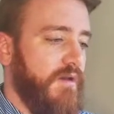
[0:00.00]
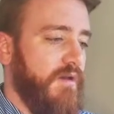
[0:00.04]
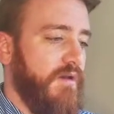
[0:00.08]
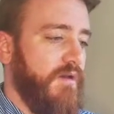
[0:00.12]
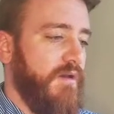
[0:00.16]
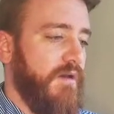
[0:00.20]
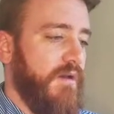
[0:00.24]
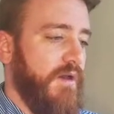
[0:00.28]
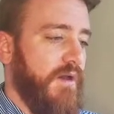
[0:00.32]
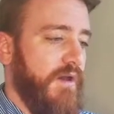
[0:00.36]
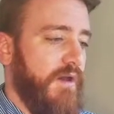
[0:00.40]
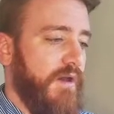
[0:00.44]

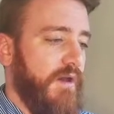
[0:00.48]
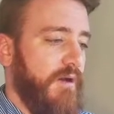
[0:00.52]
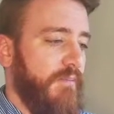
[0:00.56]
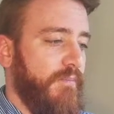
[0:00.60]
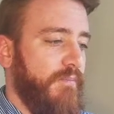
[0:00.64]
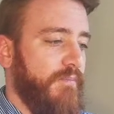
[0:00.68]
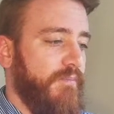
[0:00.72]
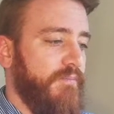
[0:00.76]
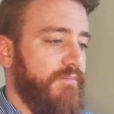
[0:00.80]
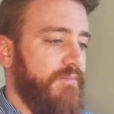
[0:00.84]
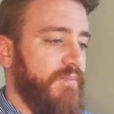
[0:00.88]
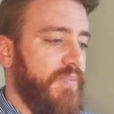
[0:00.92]

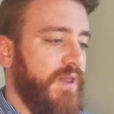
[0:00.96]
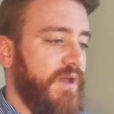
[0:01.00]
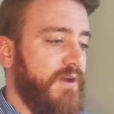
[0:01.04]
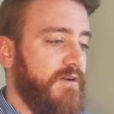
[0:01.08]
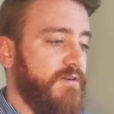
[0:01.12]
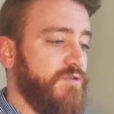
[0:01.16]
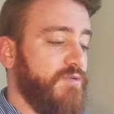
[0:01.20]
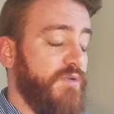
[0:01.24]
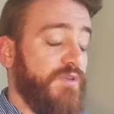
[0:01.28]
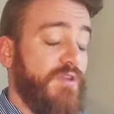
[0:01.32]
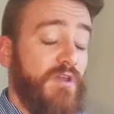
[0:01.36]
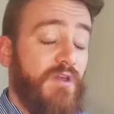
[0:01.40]

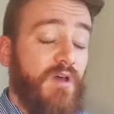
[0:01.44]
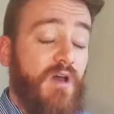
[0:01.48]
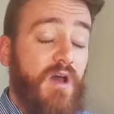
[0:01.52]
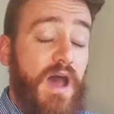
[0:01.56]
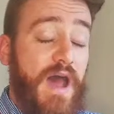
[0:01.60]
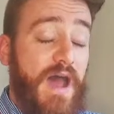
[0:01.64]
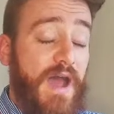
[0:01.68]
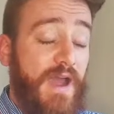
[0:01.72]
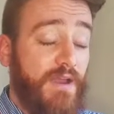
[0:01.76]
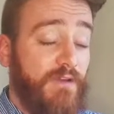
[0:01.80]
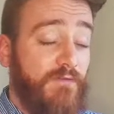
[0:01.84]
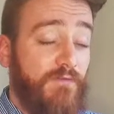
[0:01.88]
Players with a
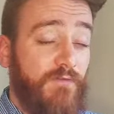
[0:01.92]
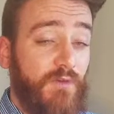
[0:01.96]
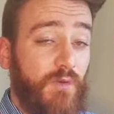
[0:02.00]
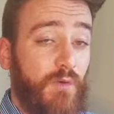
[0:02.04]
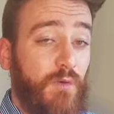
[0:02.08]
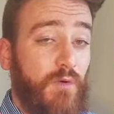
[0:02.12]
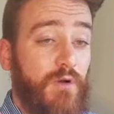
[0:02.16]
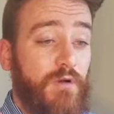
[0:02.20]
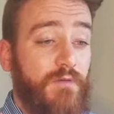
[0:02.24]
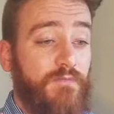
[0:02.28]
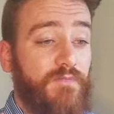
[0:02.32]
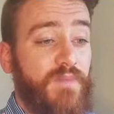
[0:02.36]
high
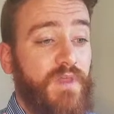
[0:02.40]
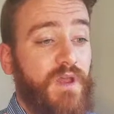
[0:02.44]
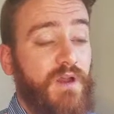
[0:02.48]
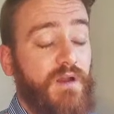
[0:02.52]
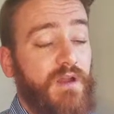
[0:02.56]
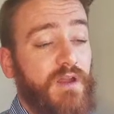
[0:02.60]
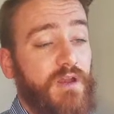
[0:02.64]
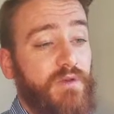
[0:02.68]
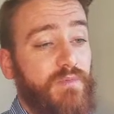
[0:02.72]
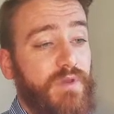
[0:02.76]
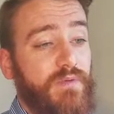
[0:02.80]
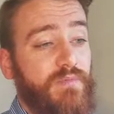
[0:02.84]
floor are
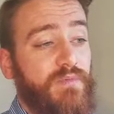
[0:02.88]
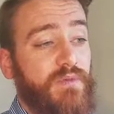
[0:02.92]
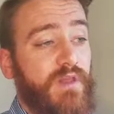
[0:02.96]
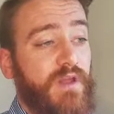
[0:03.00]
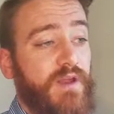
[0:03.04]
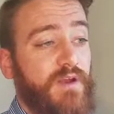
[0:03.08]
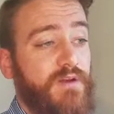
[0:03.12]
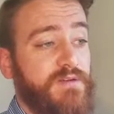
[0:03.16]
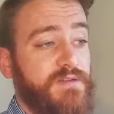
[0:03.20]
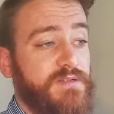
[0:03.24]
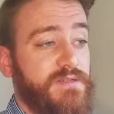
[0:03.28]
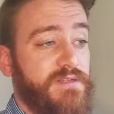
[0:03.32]
going to be
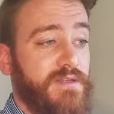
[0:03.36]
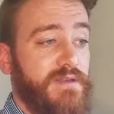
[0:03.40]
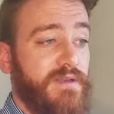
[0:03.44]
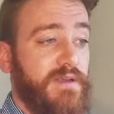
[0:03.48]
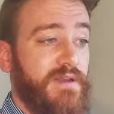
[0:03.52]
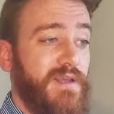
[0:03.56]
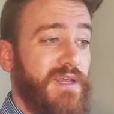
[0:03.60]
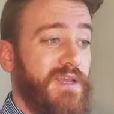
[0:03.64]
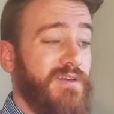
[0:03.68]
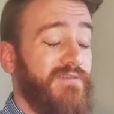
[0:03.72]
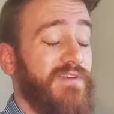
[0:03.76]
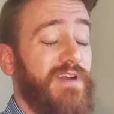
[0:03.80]
players that,
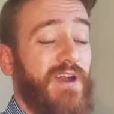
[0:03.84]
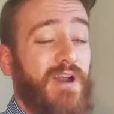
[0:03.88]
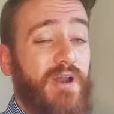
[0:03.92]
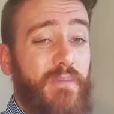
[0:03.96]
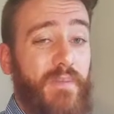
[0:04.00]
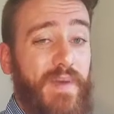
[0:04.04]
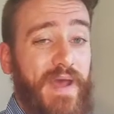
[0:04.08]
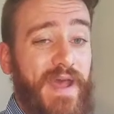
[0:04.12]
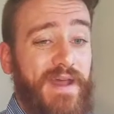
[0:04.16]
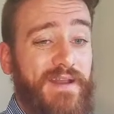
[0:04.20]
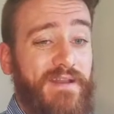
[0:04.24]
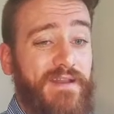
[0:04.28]
even on a
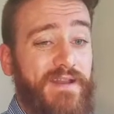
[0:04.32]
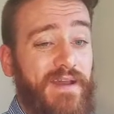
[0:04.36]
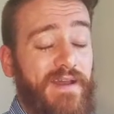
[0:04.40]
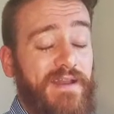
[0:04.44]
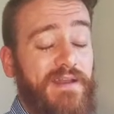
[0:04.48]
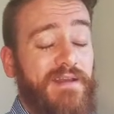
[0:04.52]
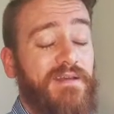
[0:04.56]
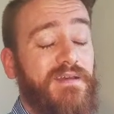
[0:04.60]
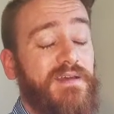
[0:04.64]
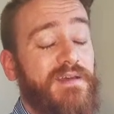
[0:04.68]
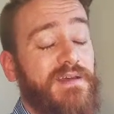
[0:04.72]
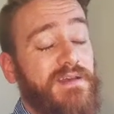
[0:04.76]
bad night,